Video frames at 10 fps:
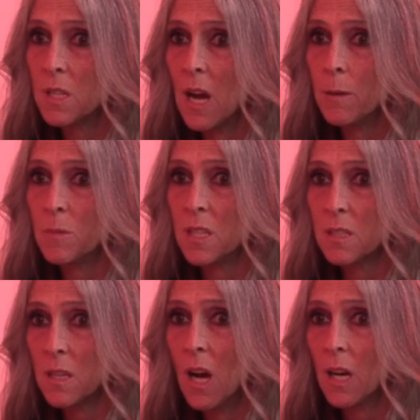times that
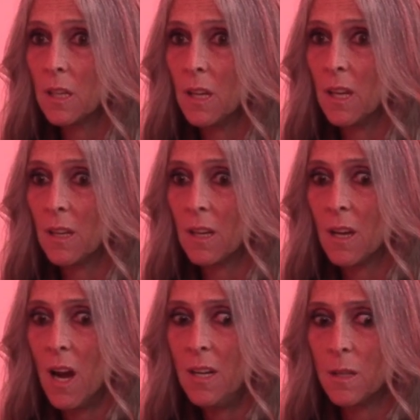suck, it
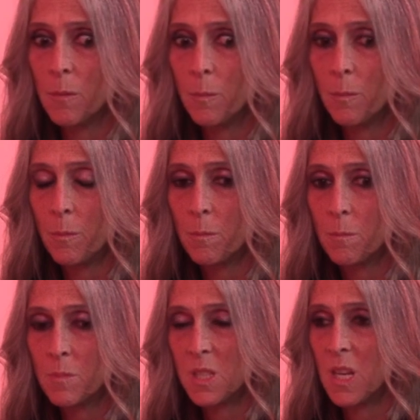kind of
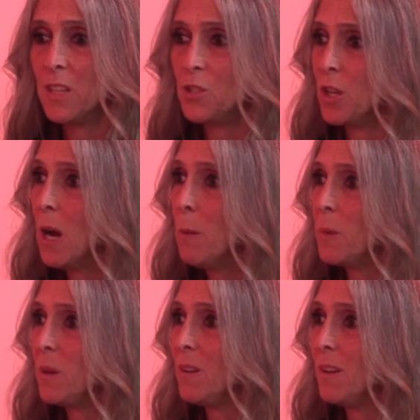stands you up
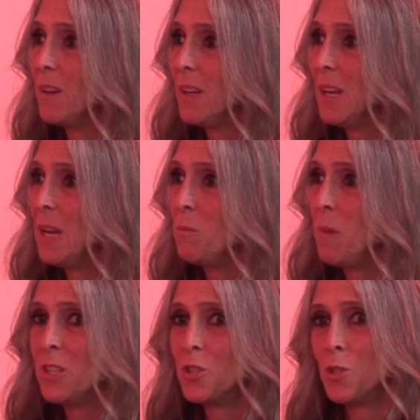and
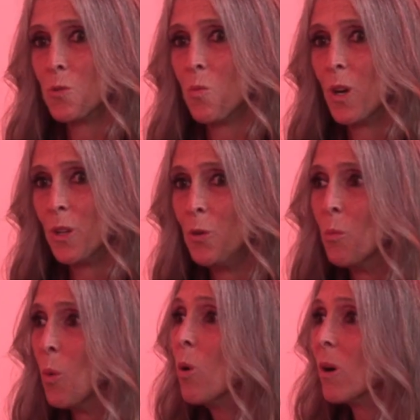makes you just want to do
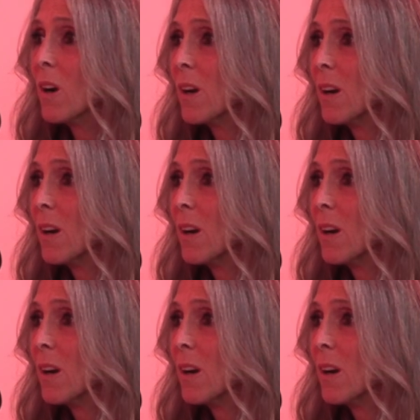more.